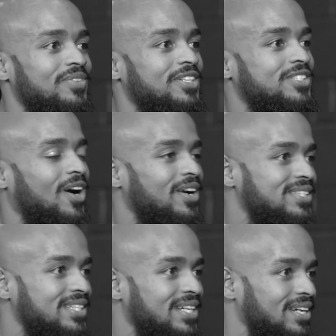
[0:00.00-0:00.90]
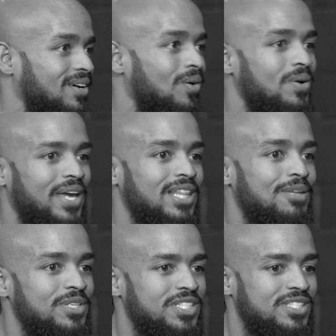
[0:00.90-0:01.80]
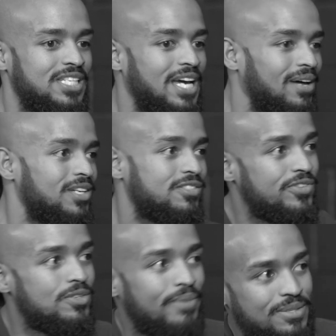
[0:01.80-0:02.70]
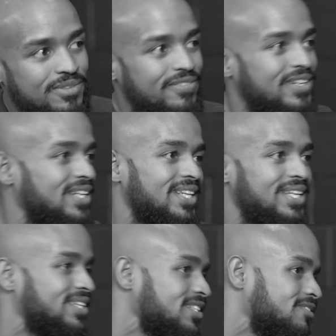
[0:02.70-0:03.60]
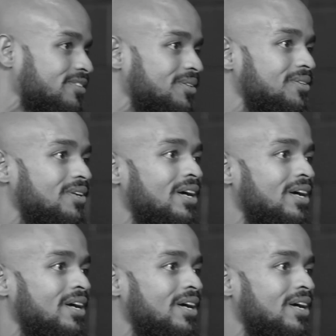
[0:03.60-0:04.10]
started to, okay, let me just see how this food makes me feel. And then this food.